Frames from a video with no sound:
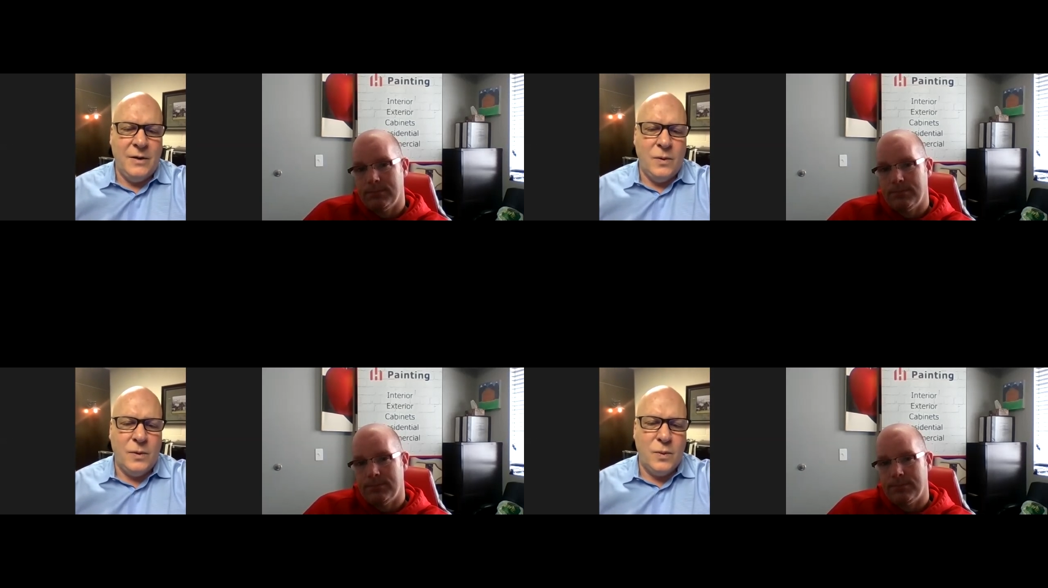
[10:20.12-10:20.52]

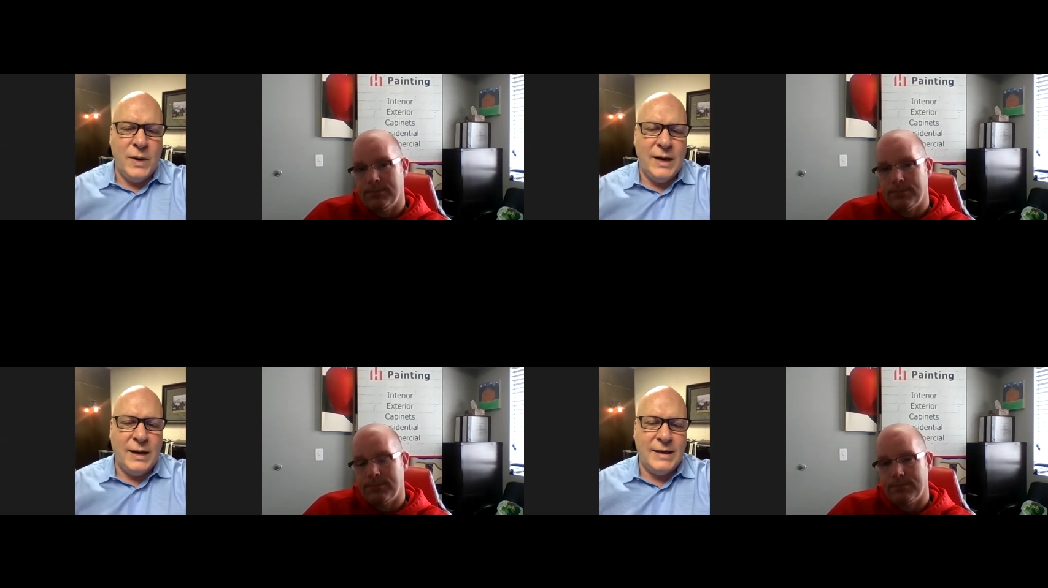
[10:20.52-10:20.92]
Speaker 1: with way
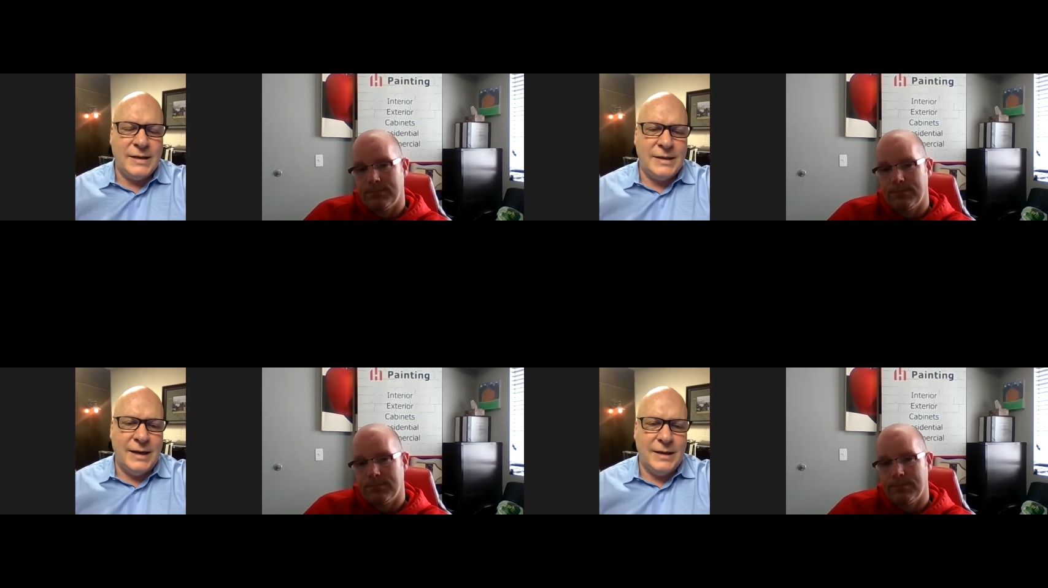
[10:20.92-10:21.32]
less
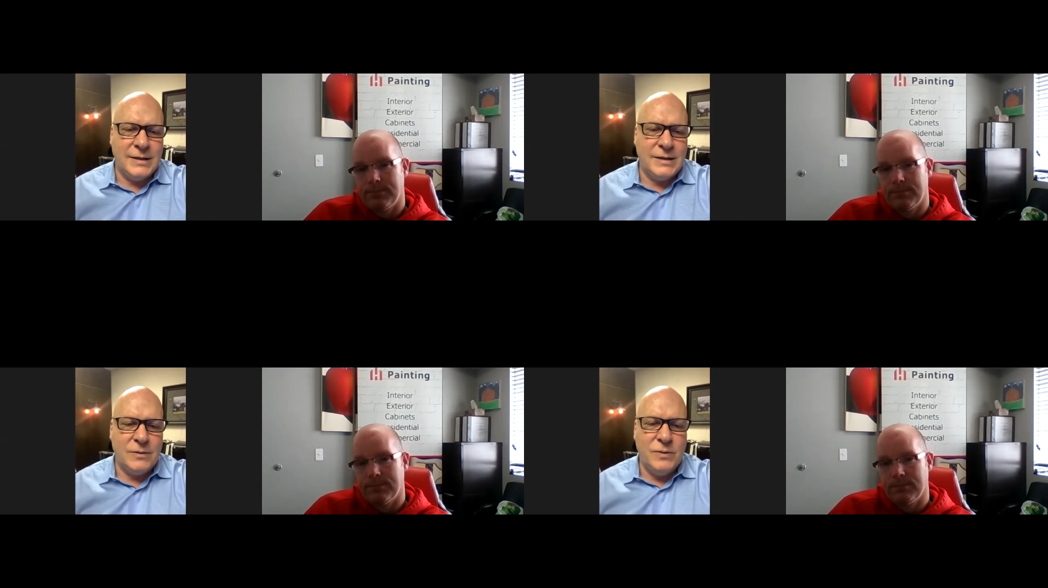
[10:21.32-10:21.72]
sales.
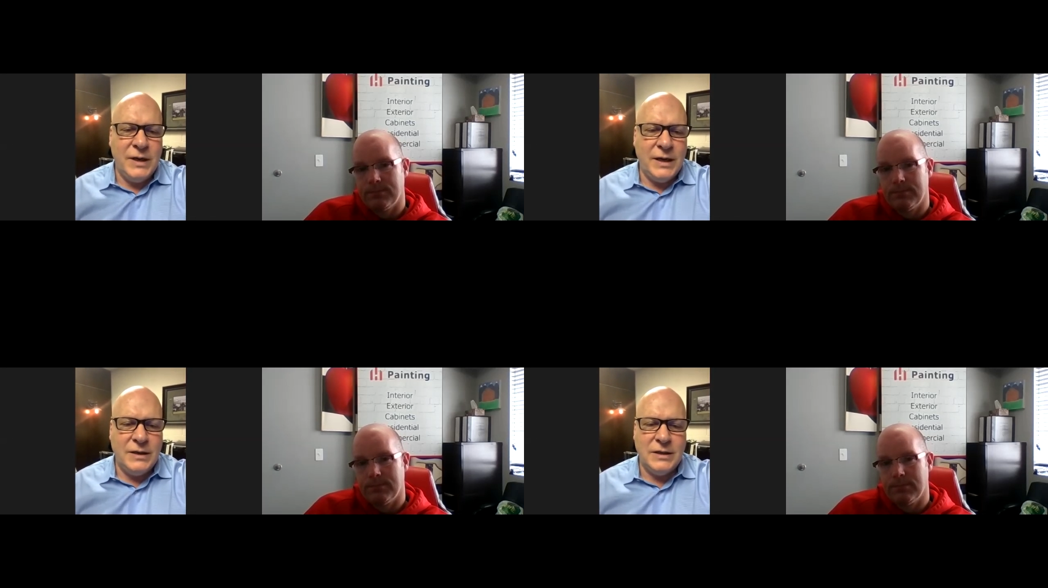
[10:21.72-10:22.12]
We
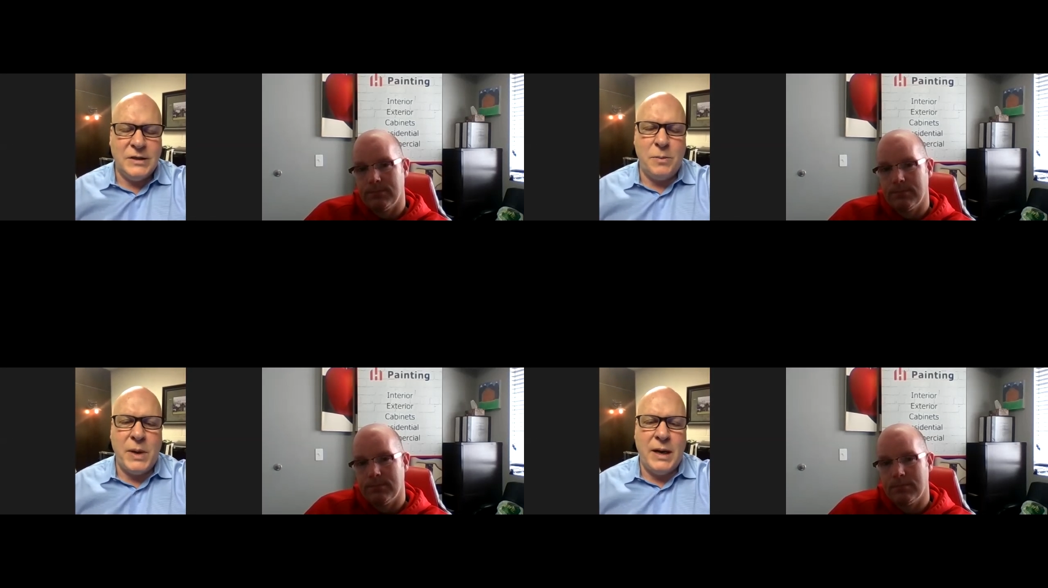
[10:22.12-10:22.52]

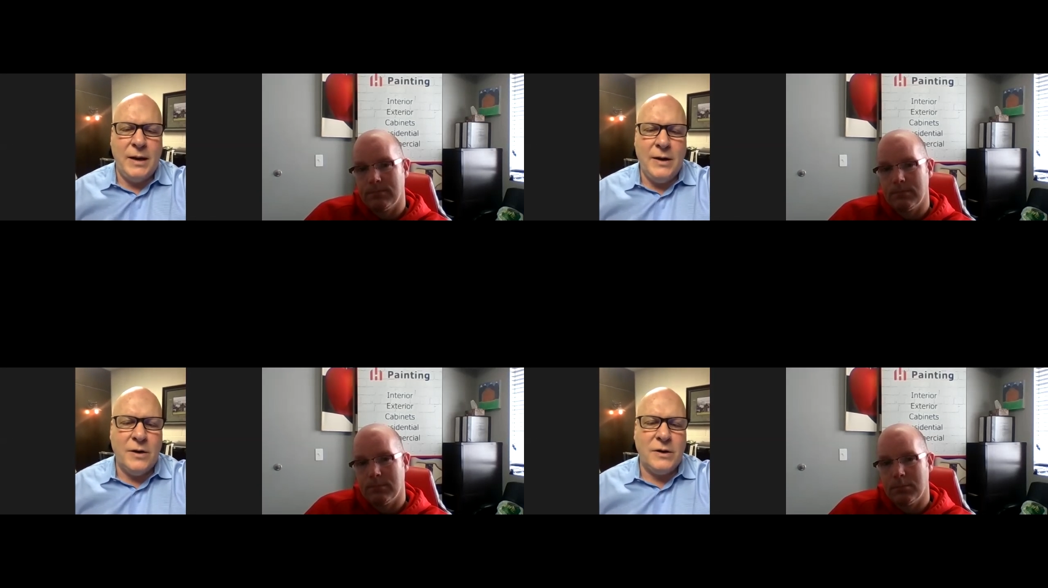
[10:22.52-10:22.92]
anticipate a
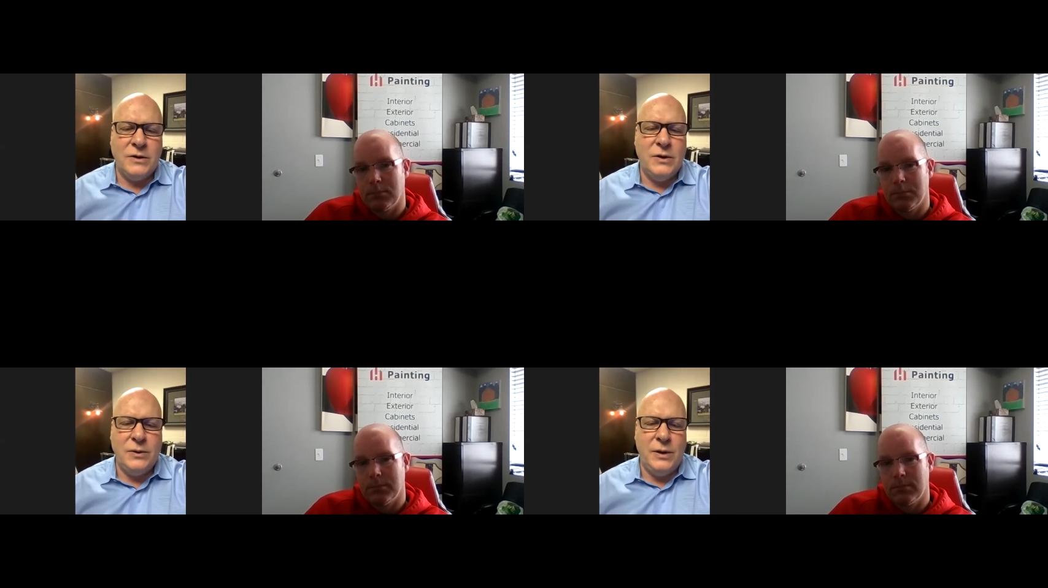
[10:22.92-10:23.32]
year to
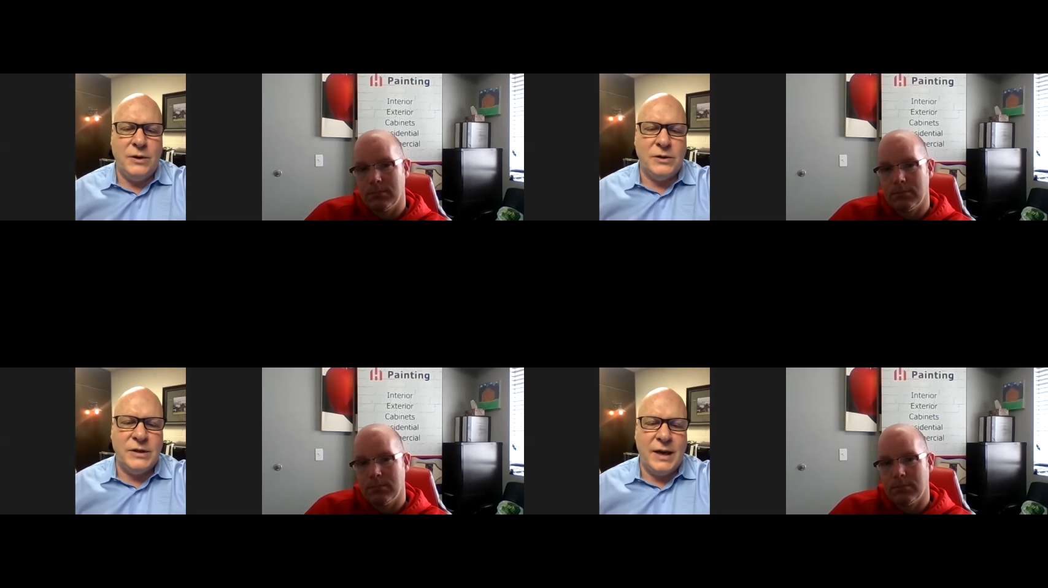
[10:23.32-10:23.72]
two
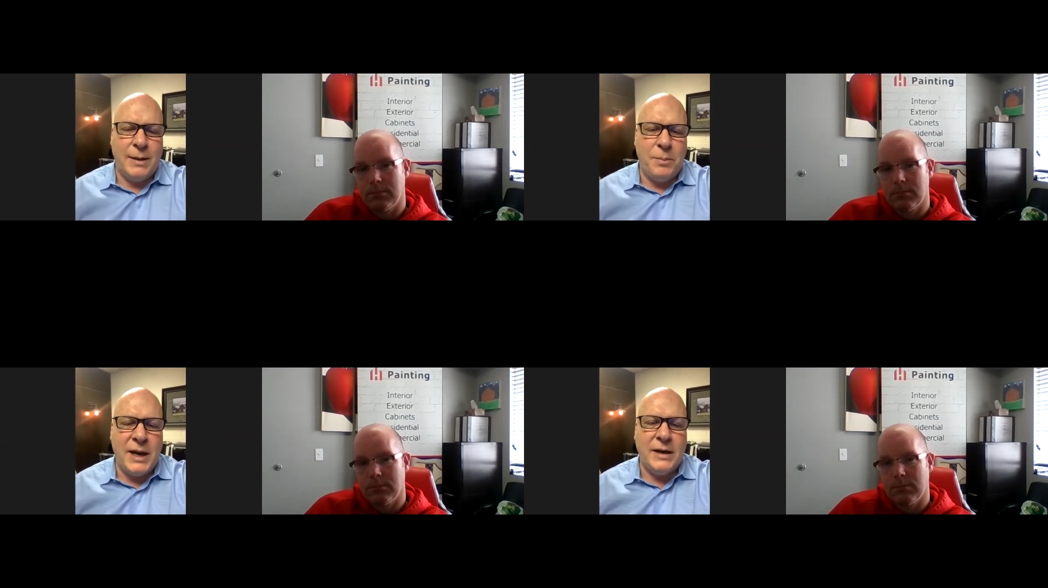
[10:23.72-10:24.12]
years to get
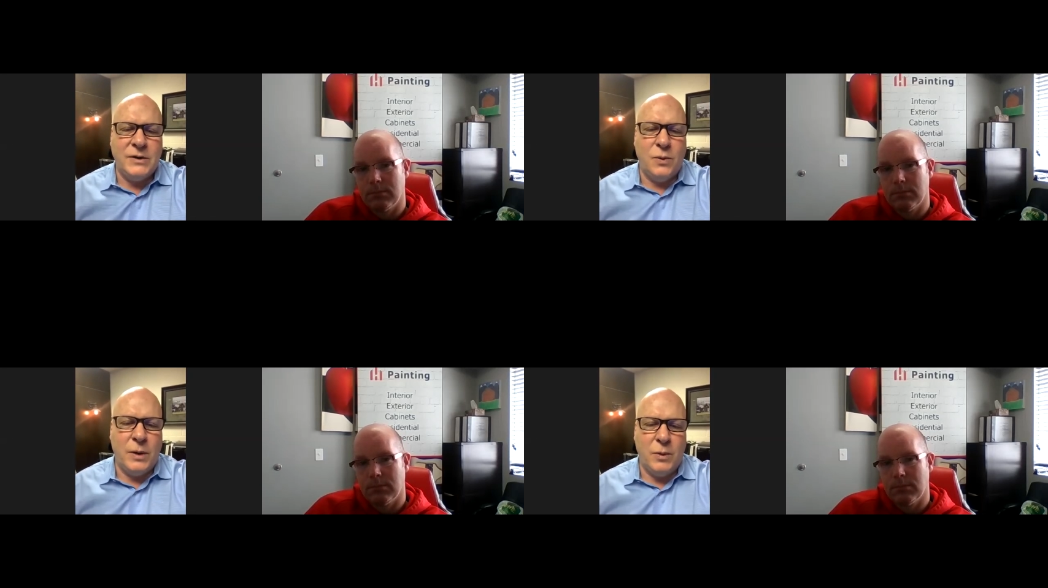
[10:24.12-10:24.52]
back to
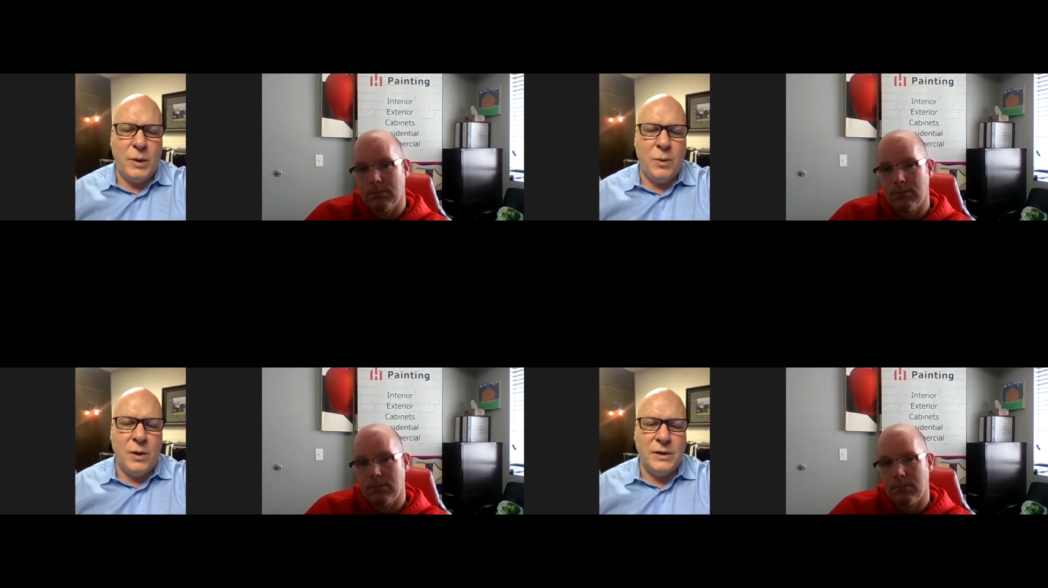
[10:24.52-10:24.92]
where we
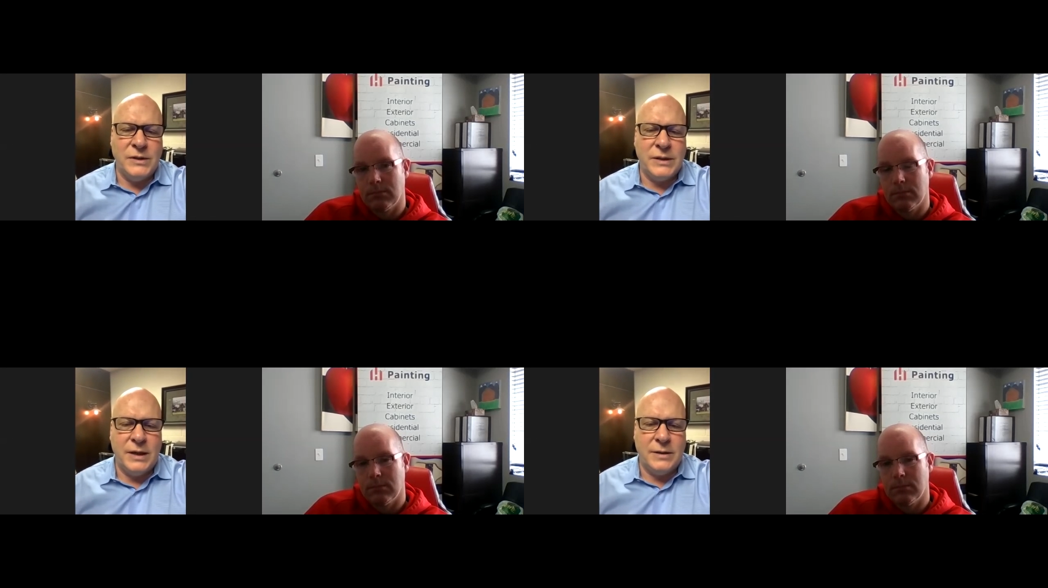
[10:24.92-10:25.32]
were in
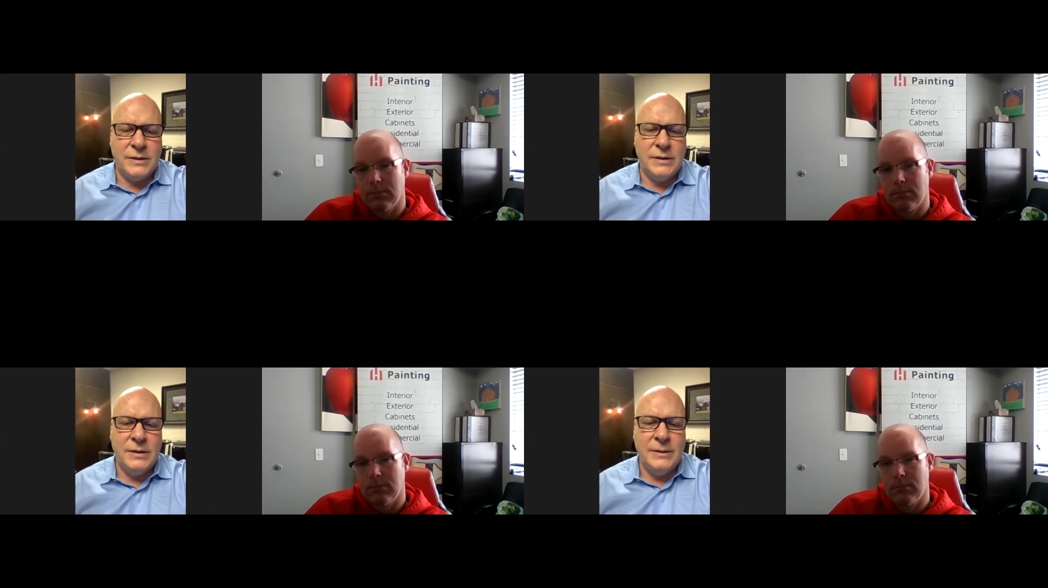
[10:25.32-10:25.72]
sales.